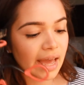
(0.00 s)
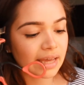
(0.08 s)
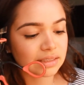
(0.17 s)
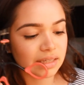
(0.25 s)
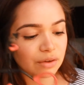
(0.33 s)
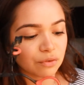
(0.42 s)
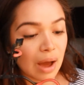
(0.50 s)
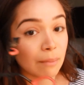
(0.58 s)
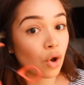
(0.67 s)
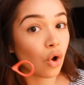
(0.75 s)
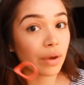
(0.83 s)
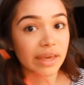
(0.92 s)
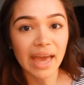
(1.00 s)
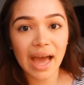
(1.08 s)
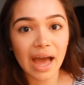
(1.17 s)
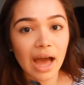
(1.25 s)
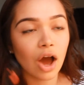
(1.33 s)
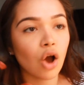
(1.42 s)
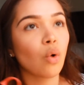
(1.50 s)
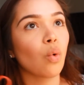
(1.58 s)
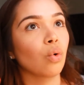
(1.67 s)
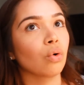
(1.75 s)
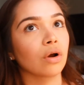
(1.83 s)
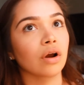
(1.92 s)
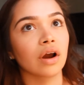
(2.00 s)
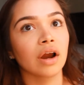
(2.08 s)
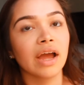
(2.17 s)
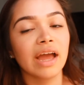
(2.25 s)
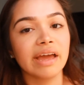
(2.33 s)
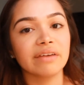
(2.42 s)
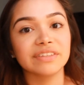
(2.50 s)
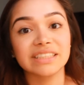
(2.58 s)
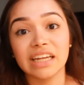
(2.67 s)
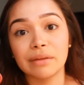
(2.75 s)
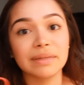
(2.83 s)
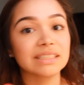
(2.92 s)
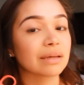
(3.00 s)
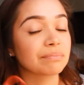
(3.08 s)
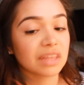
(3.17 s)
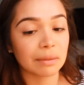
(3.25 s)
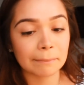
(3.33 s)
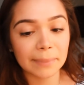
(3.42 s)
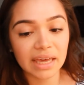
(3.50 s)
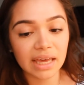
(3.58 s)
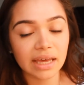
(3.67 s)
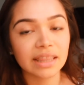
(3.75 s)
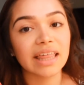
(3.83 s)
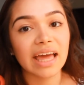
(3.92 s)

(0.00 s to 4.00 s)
is if I'm going out or if it's gonna be something big,